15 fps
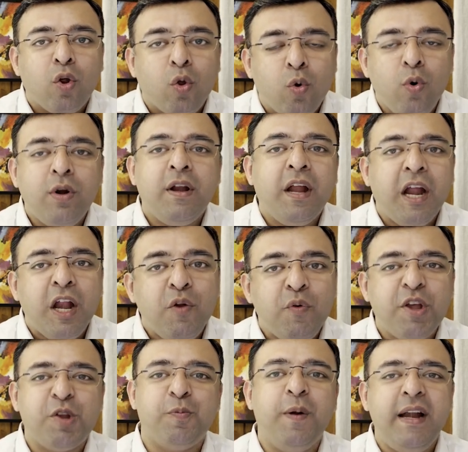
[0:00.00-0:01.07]
good
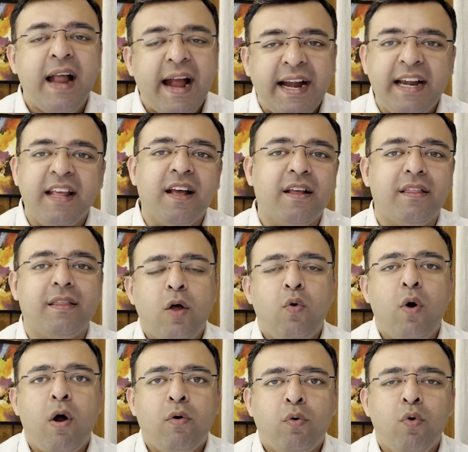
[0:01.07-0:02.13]
investment ideas.
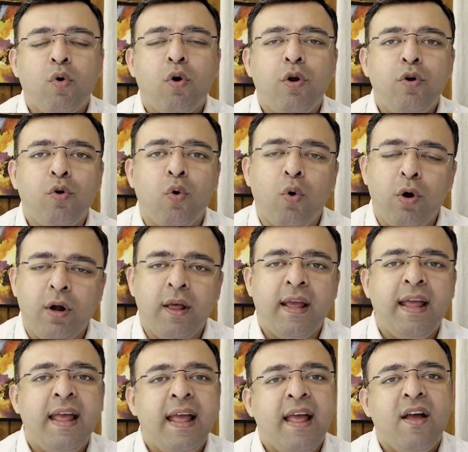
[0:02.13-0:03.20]
Now outlook on gold.
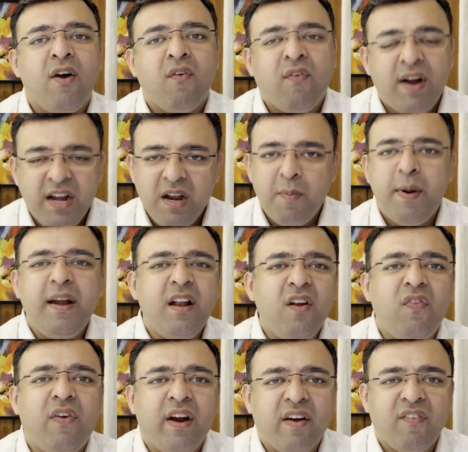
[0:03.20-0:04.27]
Fundamental
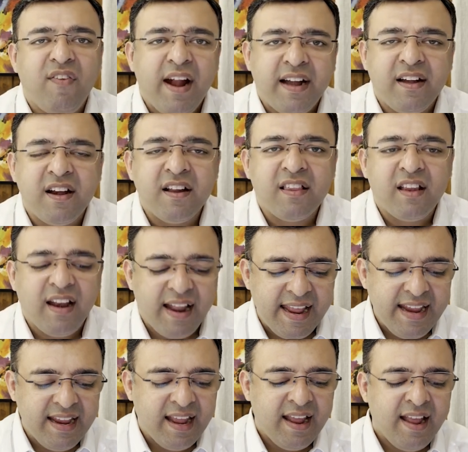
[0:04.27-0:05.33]
factors
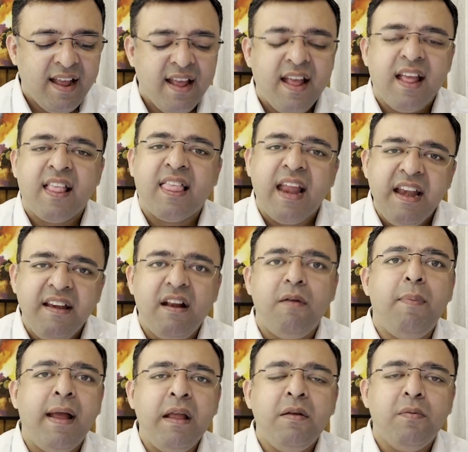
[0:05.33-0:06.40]
like central
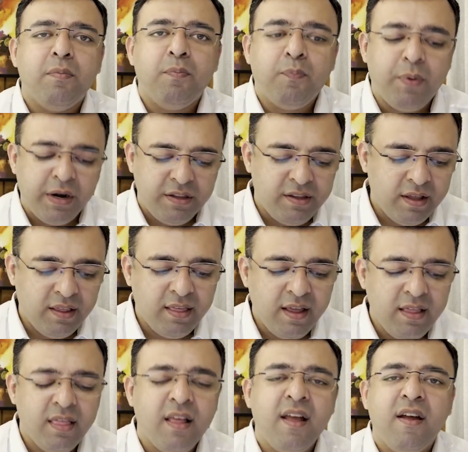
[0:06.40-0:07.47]
bank
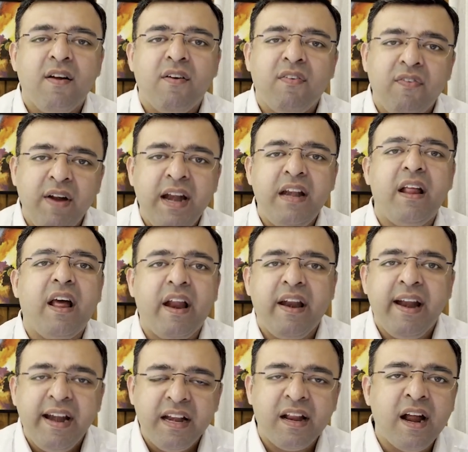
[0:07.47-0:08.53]
purchases, Fed
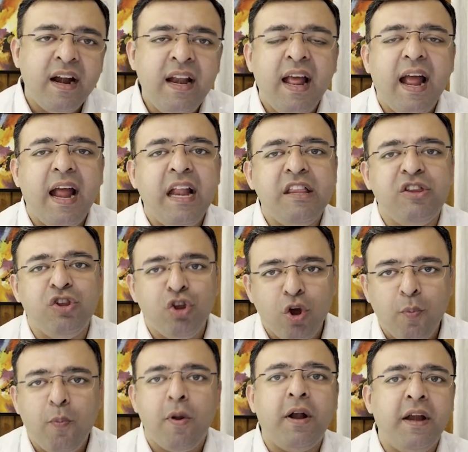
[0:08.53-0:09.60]
rate cut, and
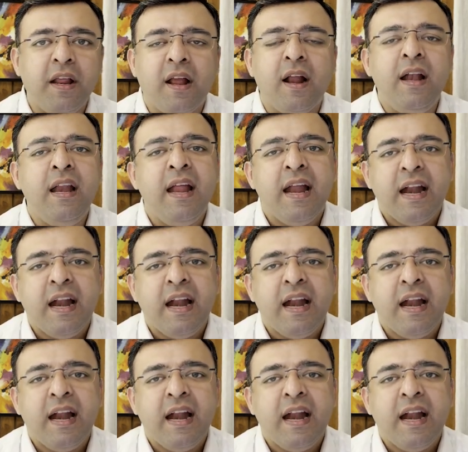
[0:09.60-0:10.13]
geopolitical